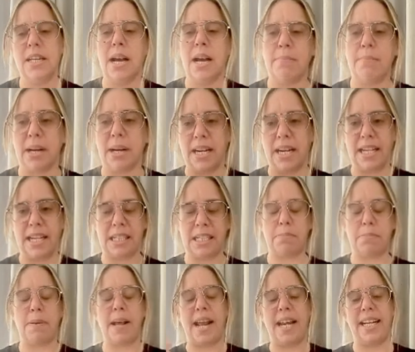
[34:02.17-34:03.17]
but I need
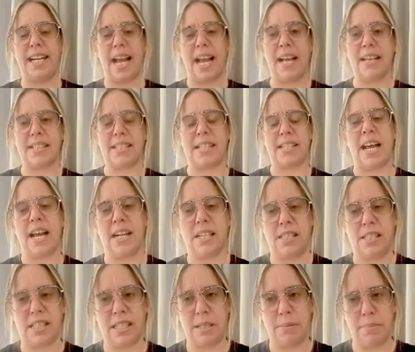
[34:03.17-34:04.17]
to pay gas to
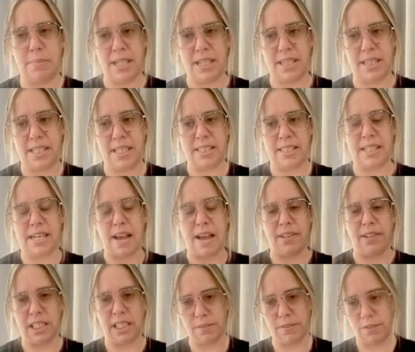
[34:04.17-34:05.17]
actually mint this and
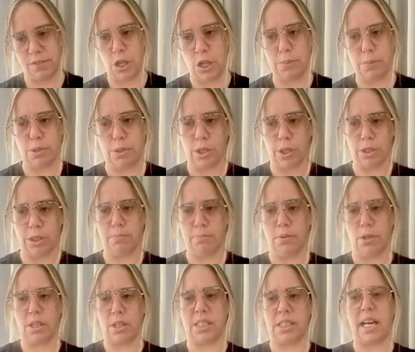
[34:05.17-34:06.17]
have it confirmed on the
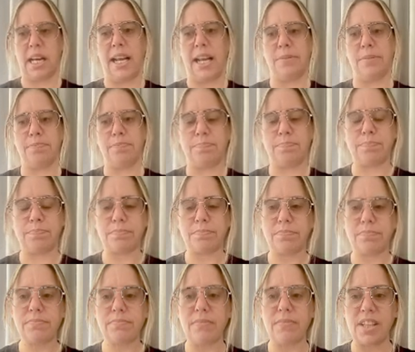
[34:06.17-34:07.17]
blockchain.
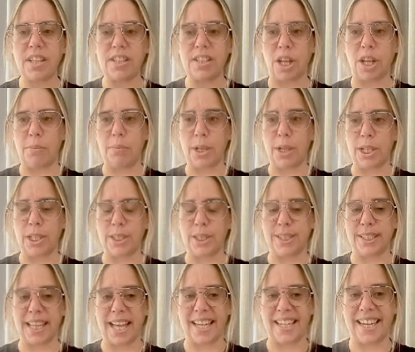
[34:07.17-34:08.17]
So I'm going to
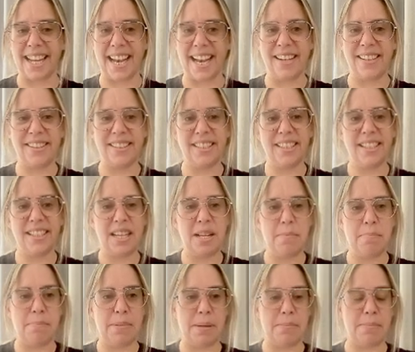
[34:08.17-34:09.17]
do that now,
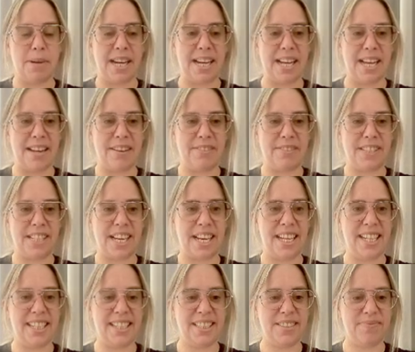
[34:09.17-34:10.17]
mint my NFT.
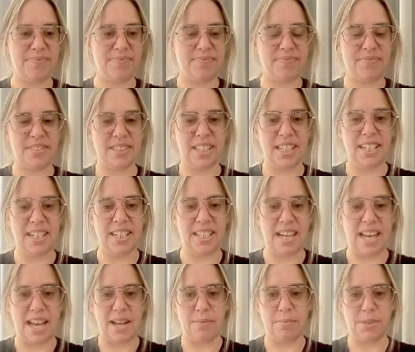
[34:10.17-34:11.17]

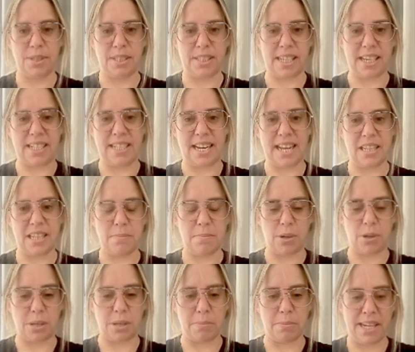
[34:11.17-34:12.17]
And we'll see down the
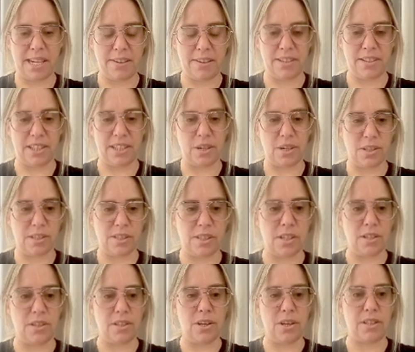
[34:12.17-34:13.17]
bottom here in the
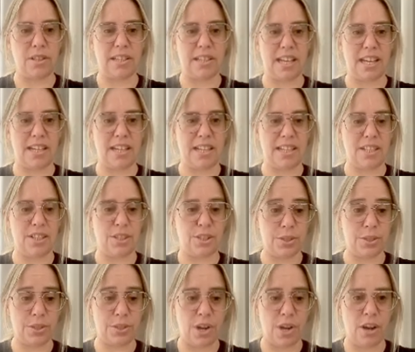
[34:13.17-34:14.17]
console log that it
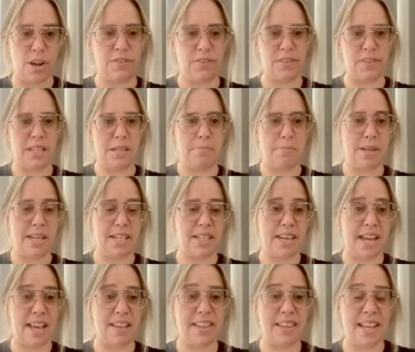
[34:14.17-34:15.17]
should hopefully
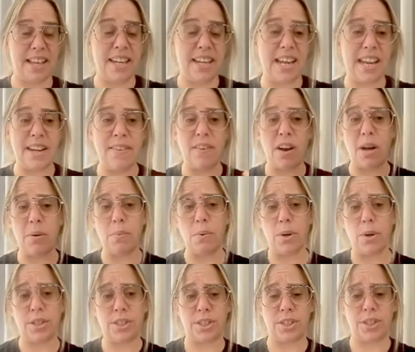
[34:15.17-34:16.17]
mint. And then if I
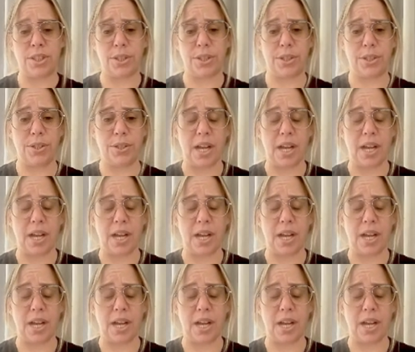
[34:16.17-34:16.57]
want to